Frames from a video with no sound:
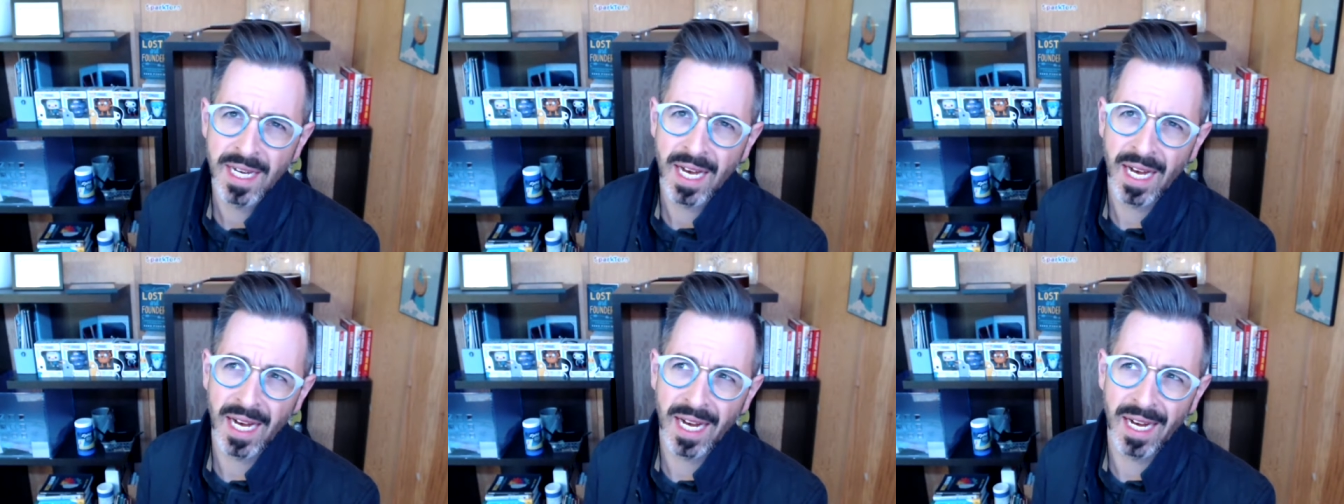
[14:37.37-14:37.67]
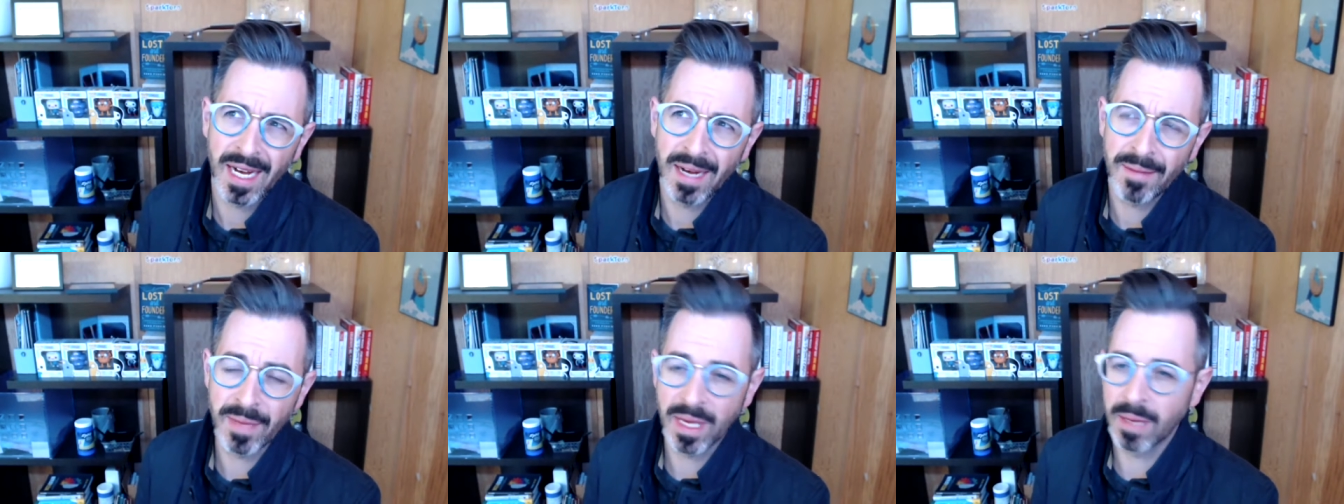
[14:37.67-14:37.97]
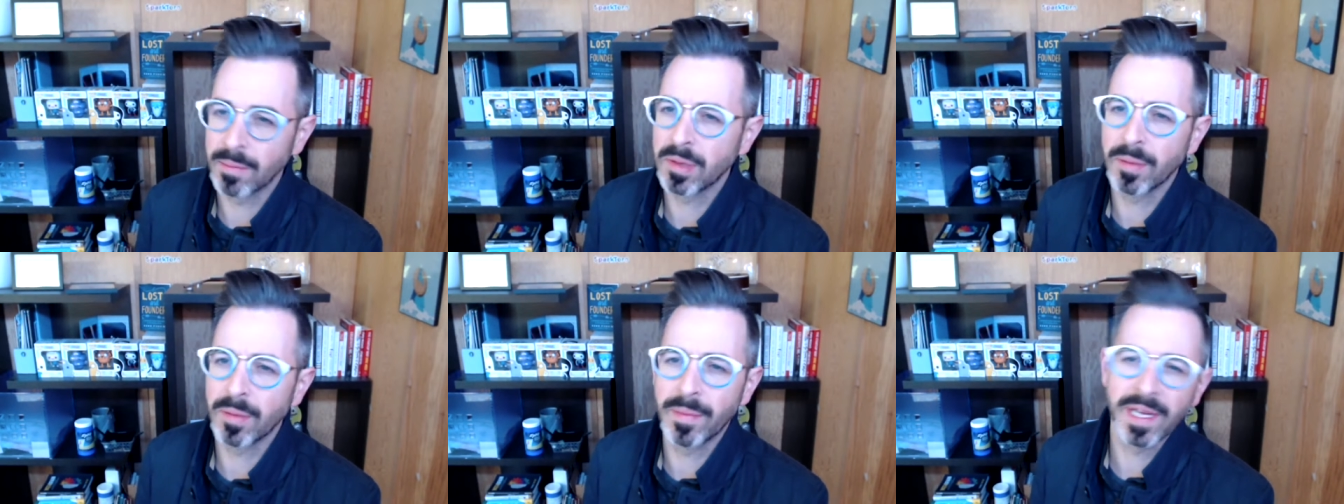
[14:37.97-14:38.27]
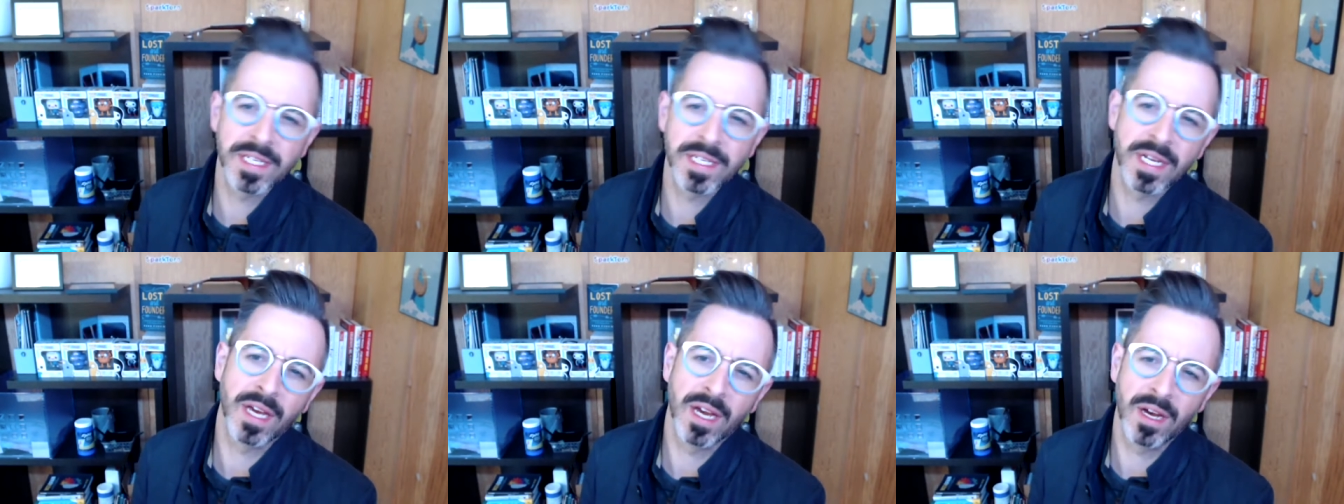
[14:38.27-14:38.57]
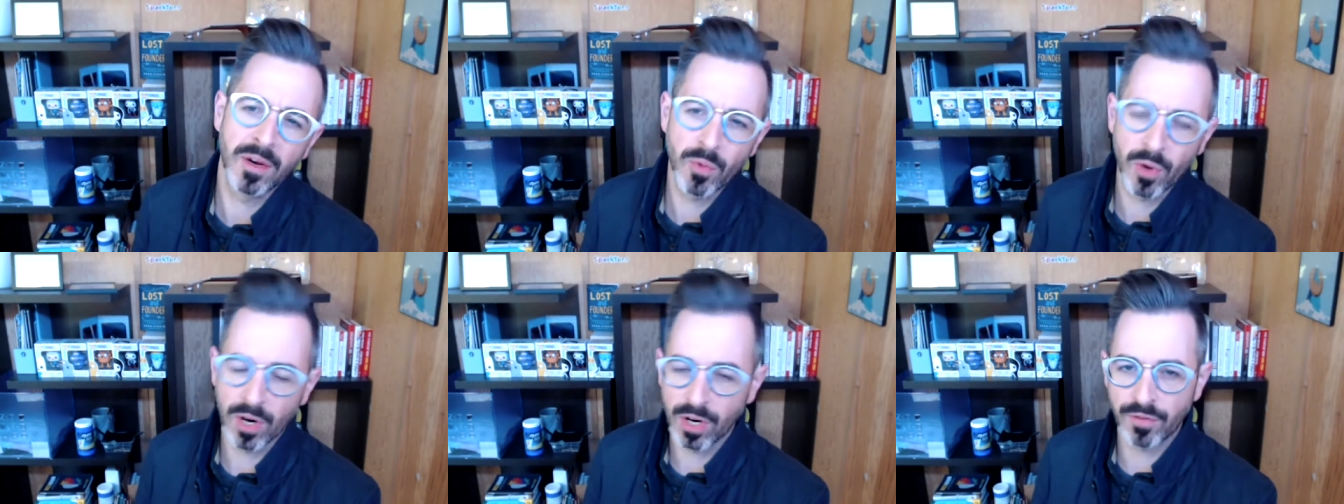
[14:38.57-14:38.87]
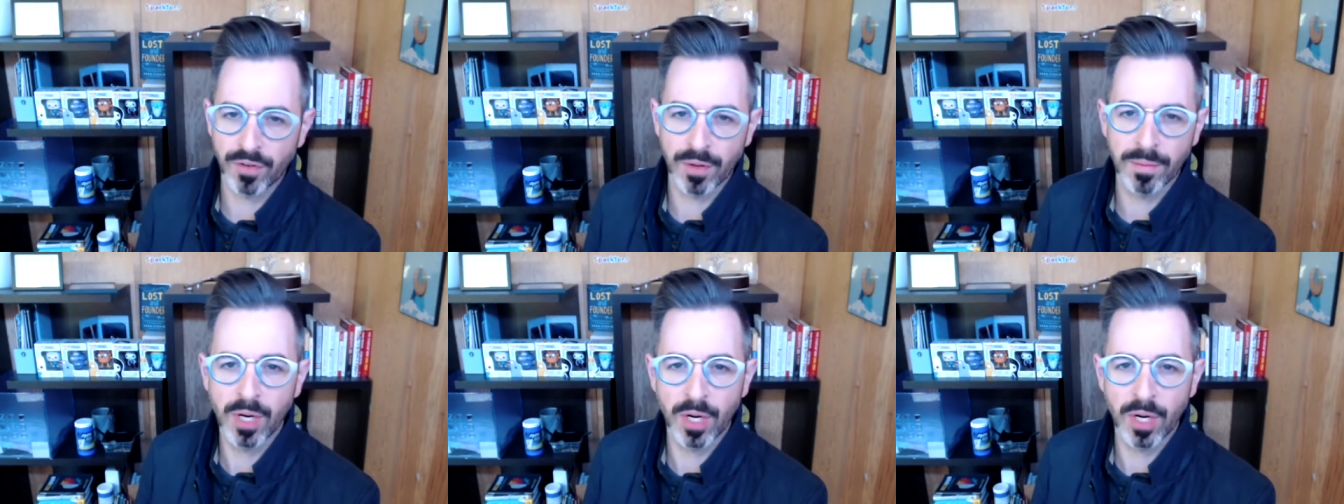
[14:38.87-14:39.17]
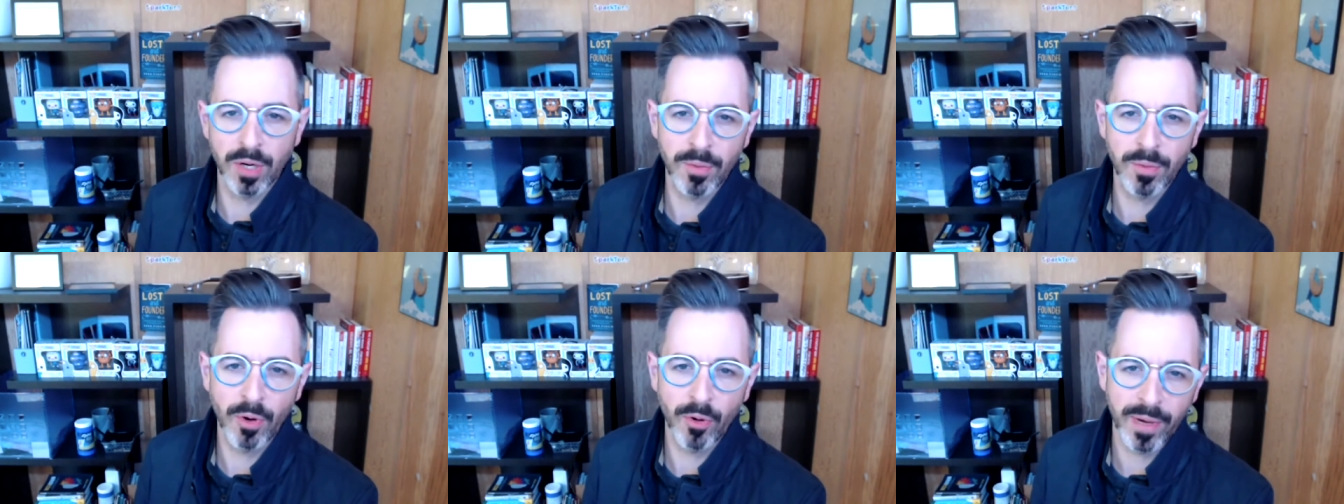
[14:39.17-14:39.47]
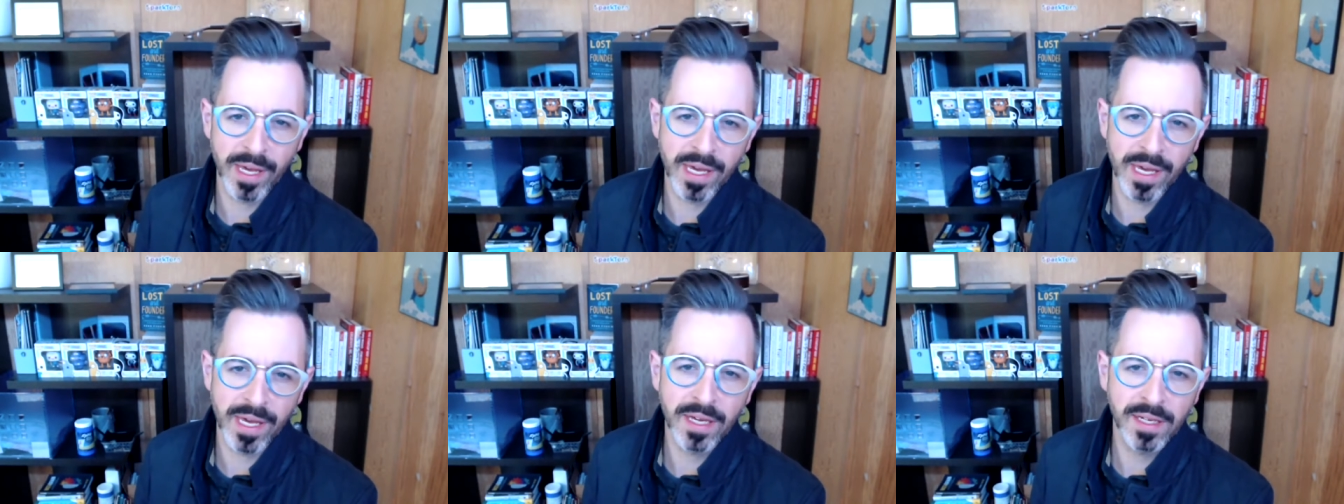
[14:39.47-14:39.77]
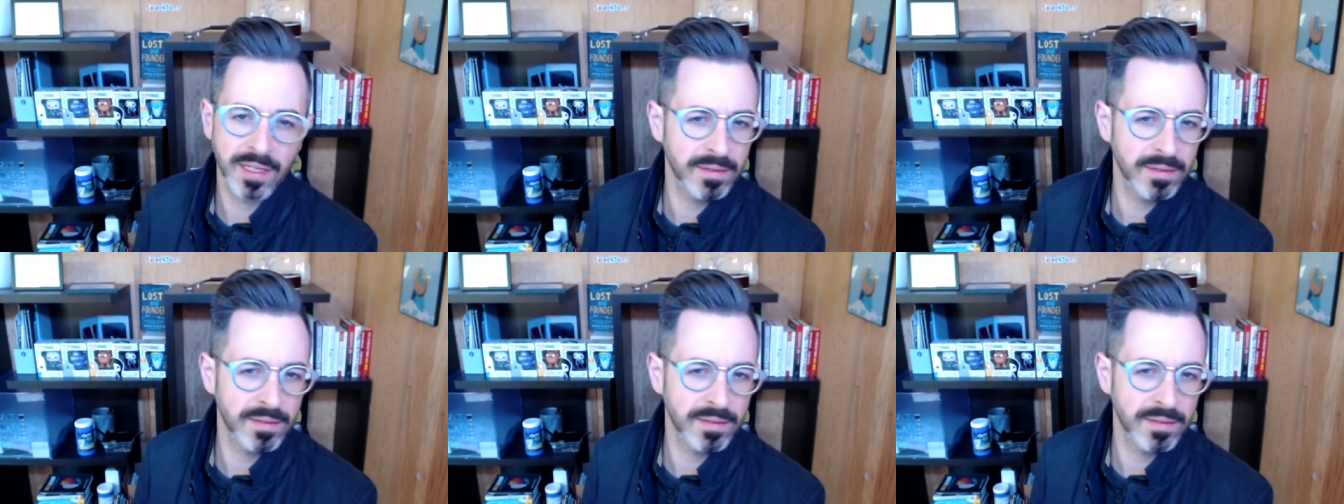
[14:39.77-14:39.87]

um, implementing a work from home a week,